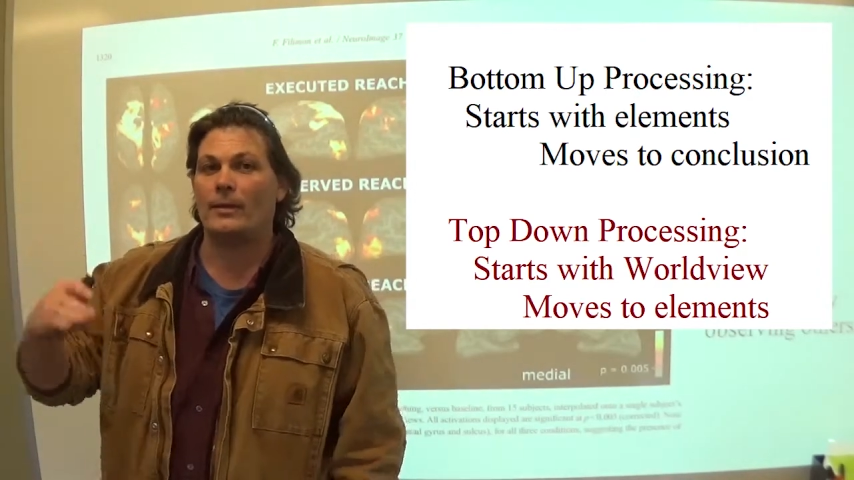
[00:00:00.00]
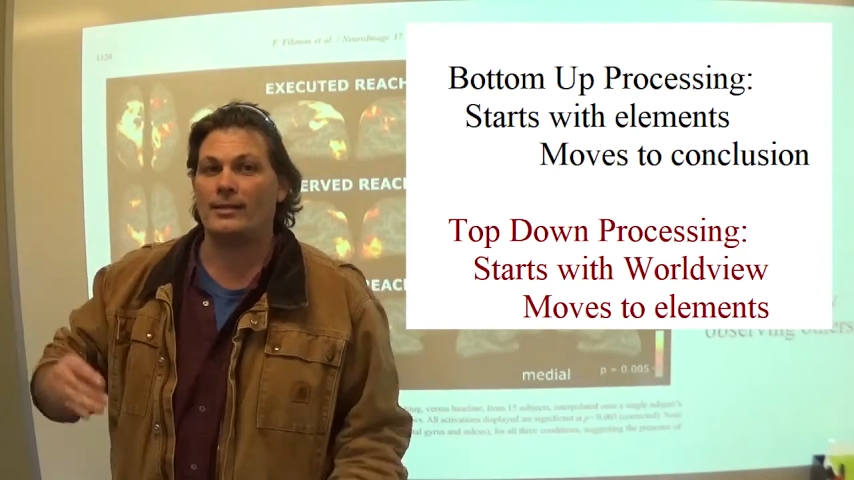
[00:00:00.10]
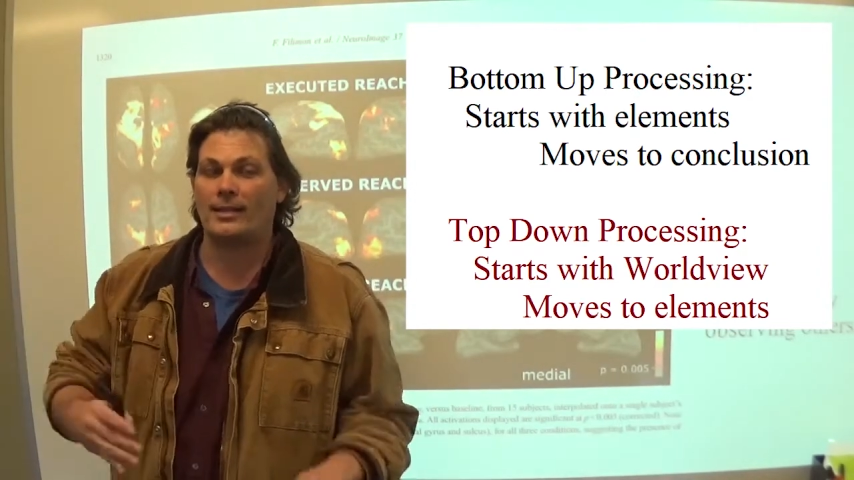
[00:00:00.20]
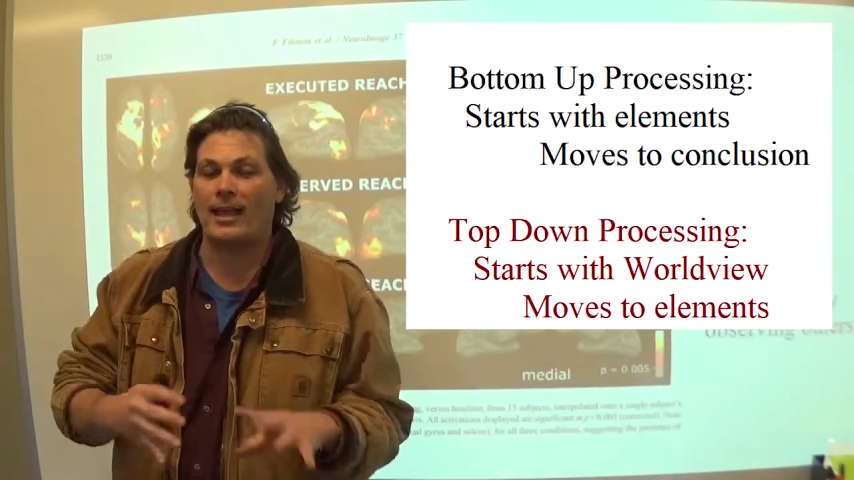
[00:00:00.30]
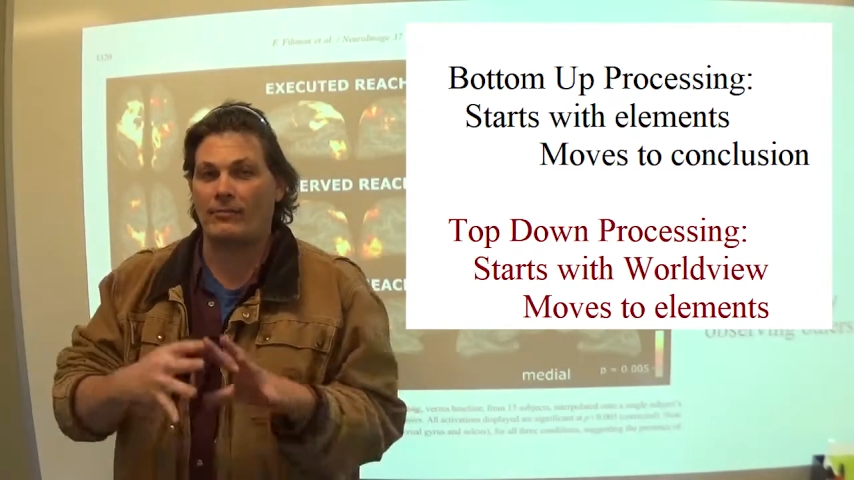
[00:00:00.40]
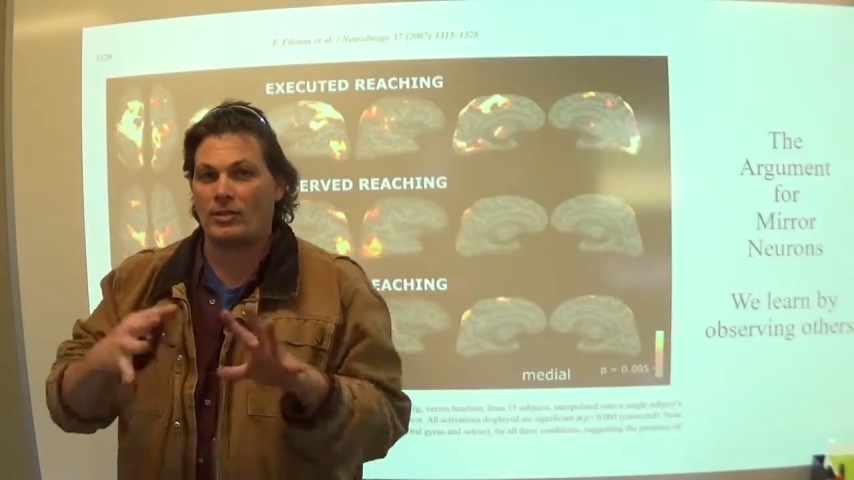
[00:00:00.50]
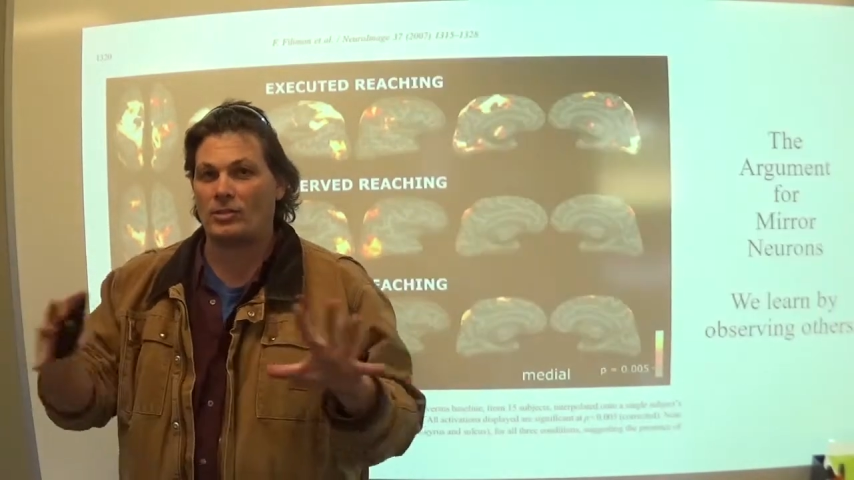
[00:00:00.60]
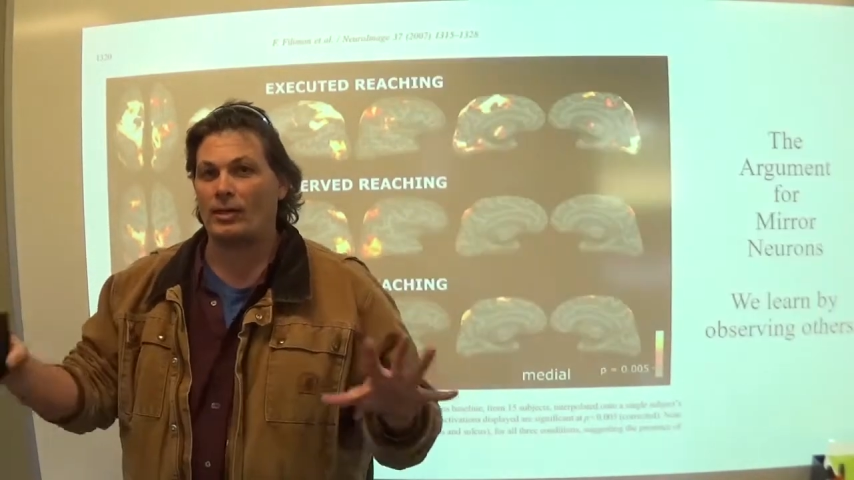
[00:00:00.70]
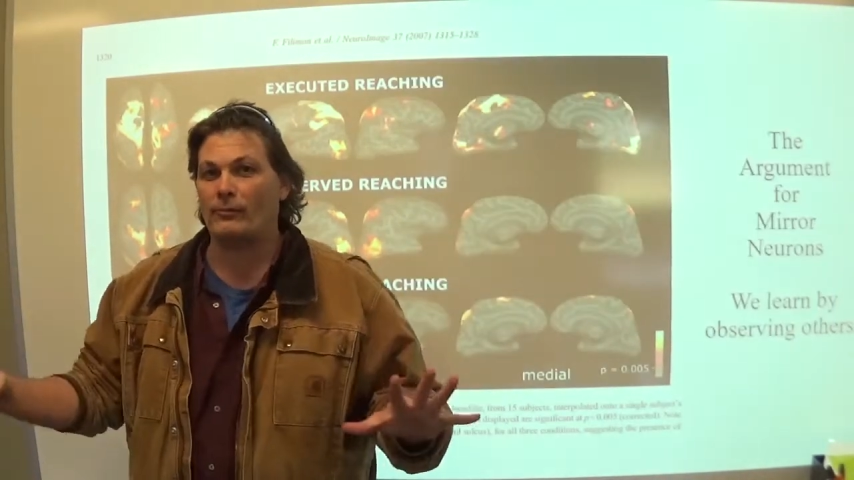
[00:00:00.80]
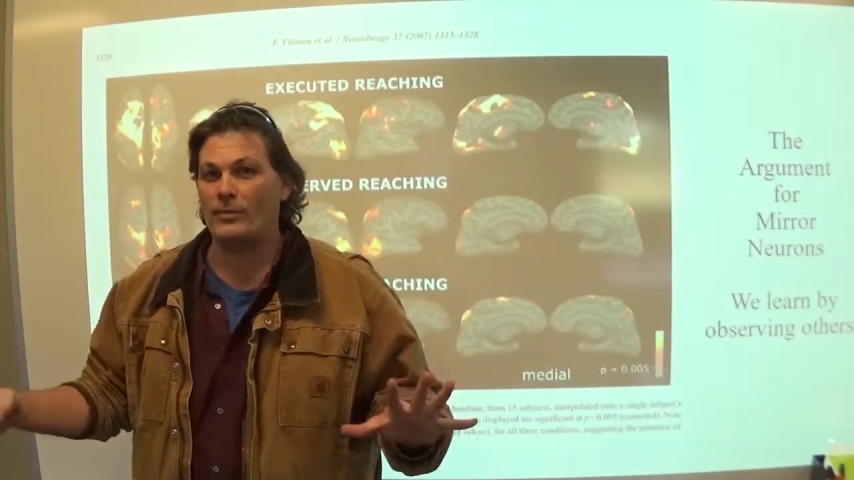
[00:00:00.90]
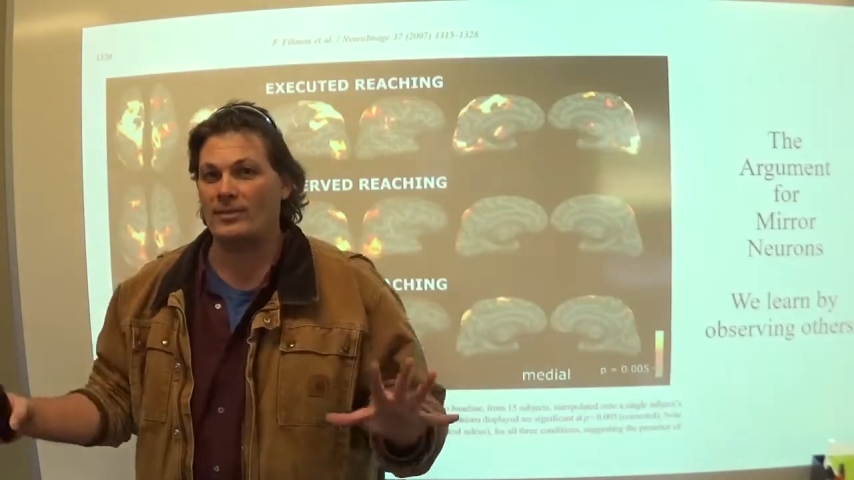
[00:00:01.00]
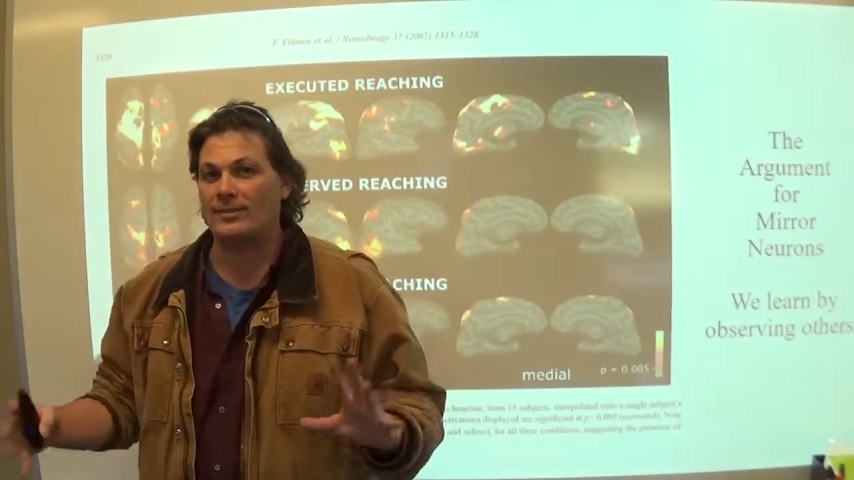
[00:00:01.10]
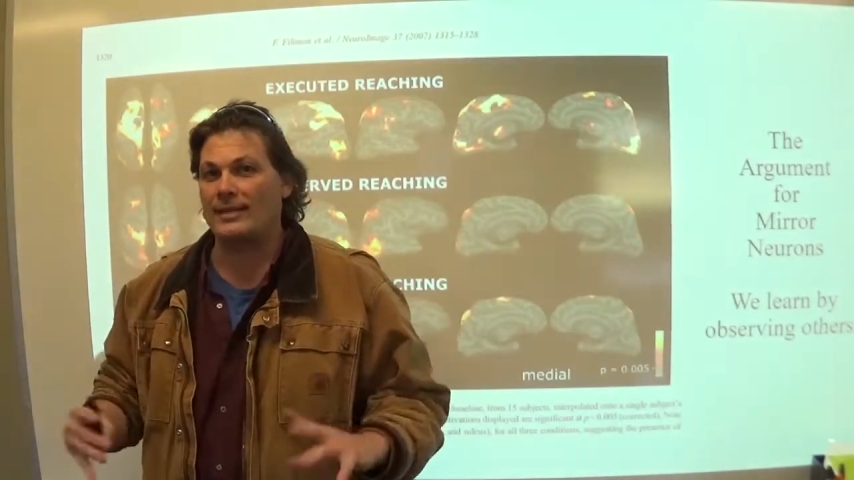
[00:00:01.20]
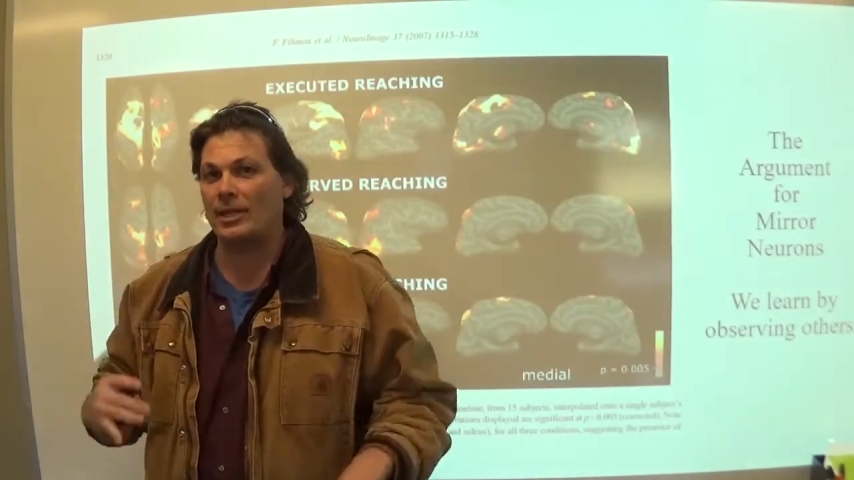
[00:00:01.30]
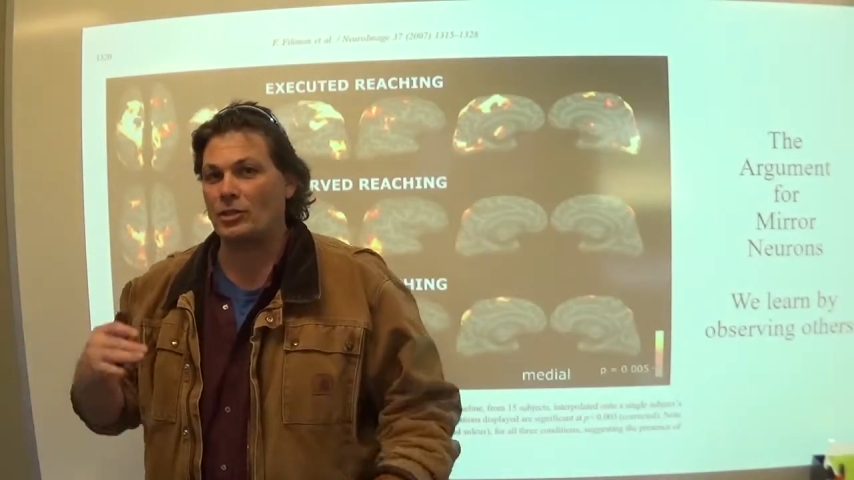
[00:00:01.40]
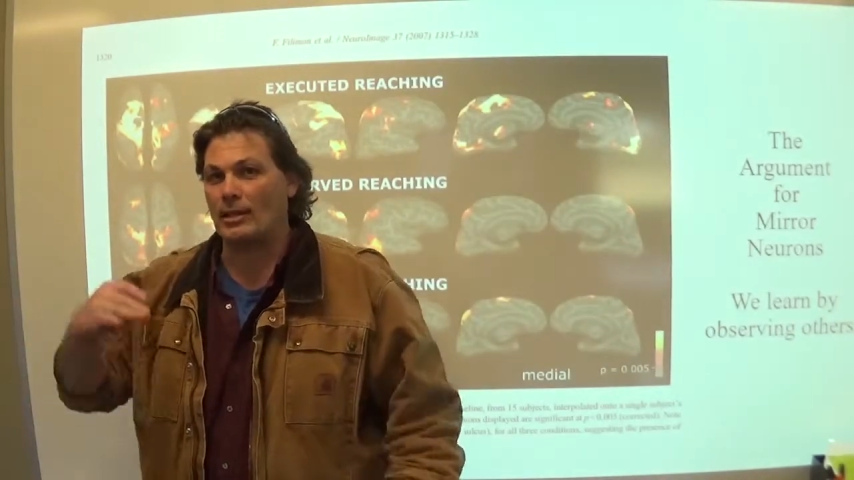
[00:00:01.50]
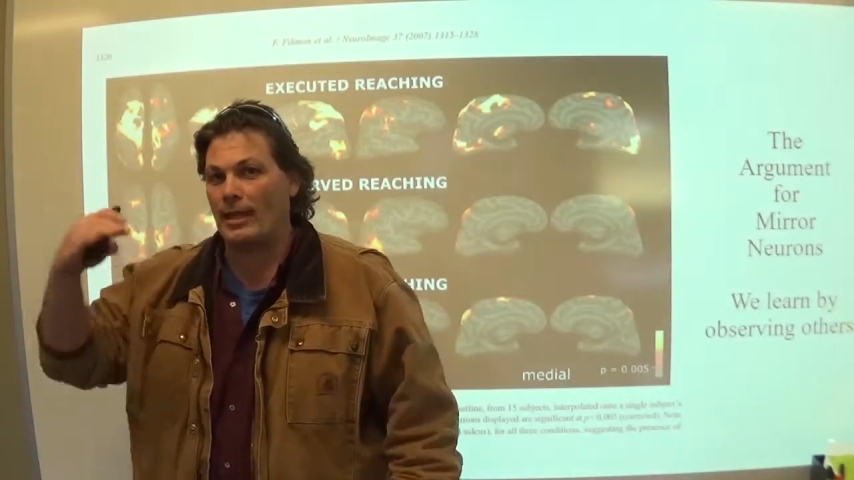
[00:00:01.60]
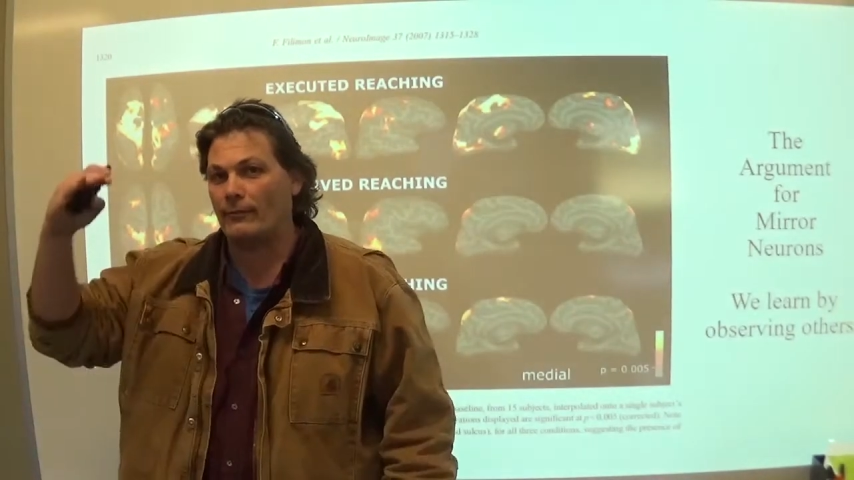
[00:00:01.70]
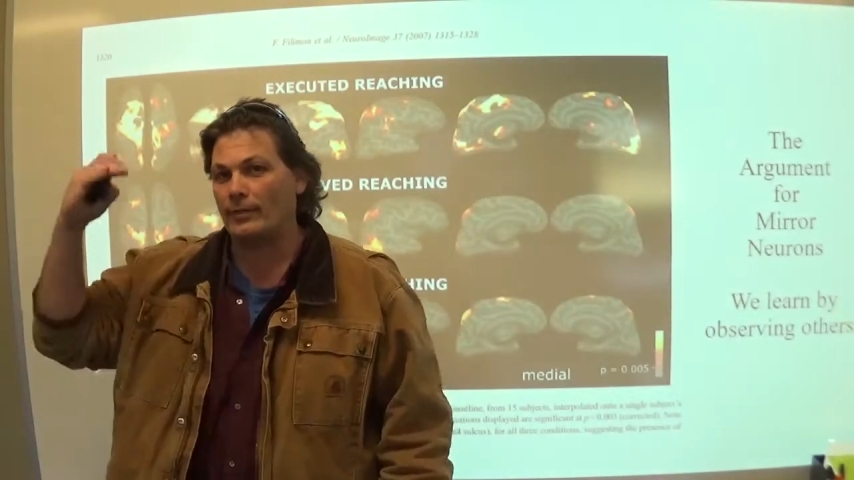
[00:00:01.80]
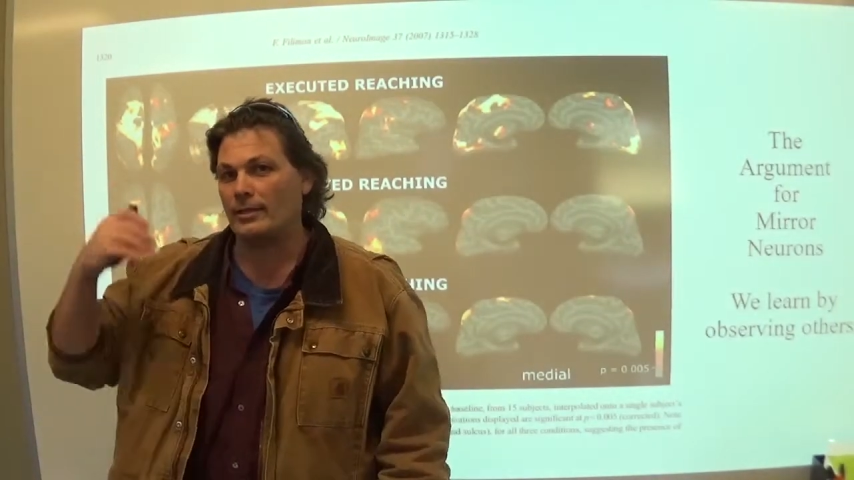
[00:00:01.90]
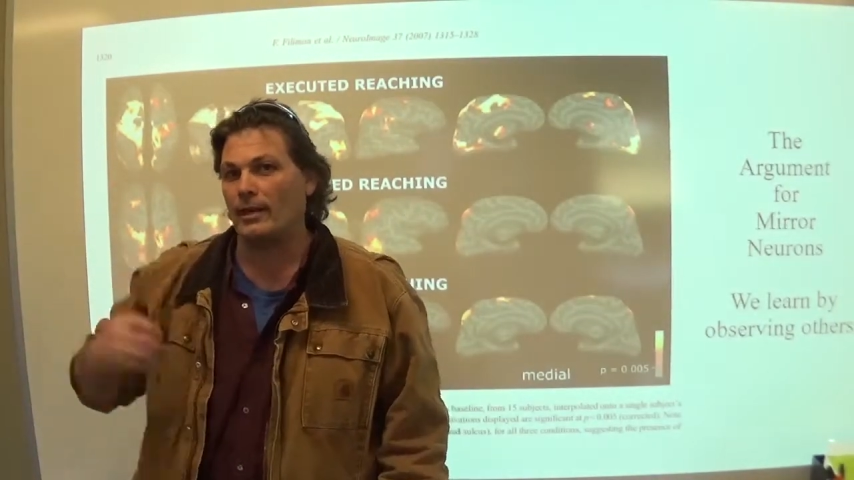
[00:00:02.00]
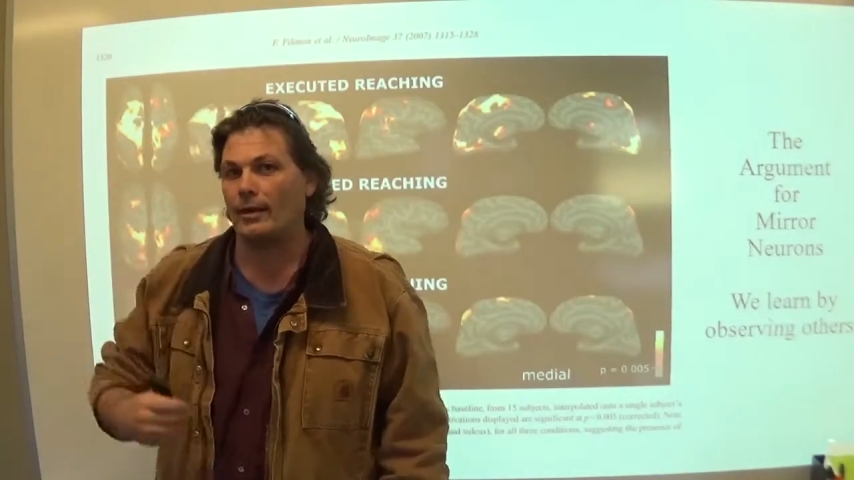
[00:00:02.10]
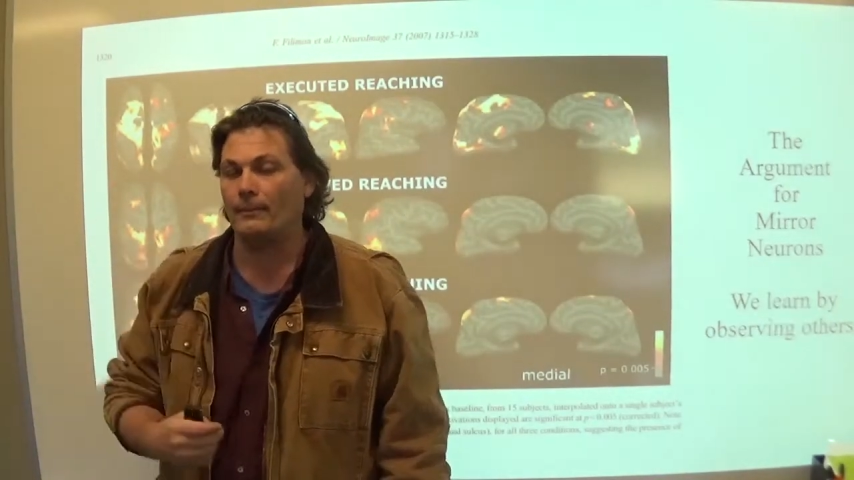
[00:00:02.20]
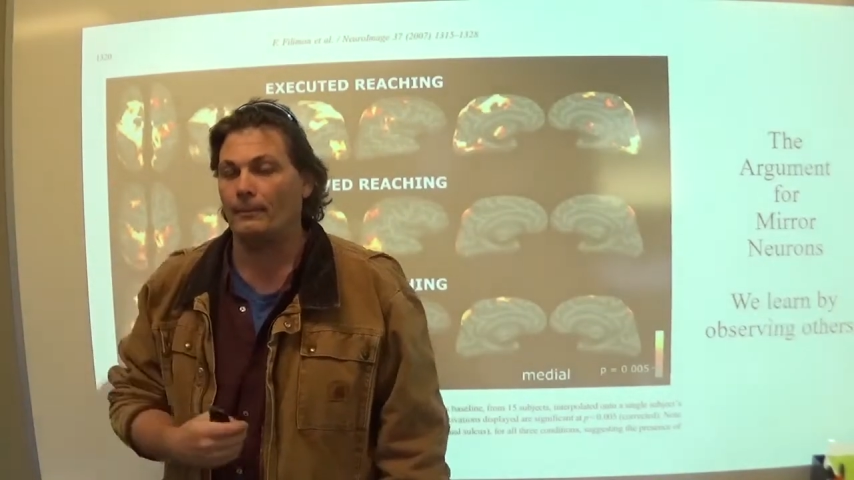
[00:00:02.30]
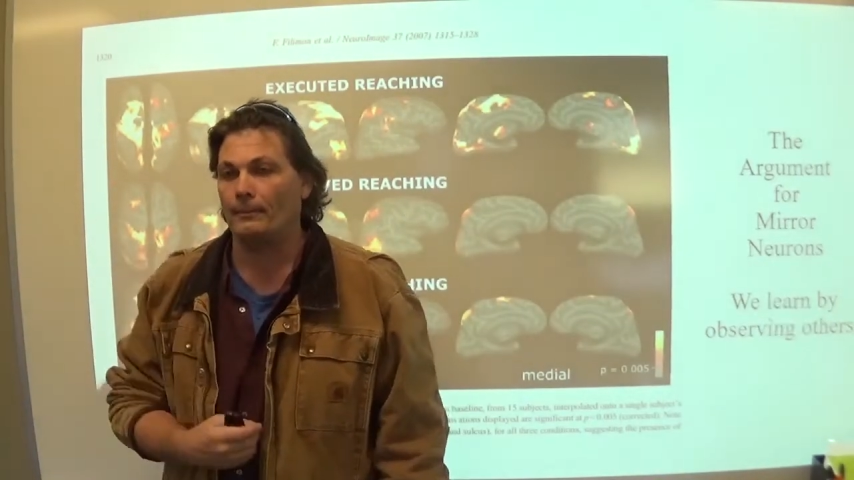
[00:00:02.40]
because they have to start from the sensation every time.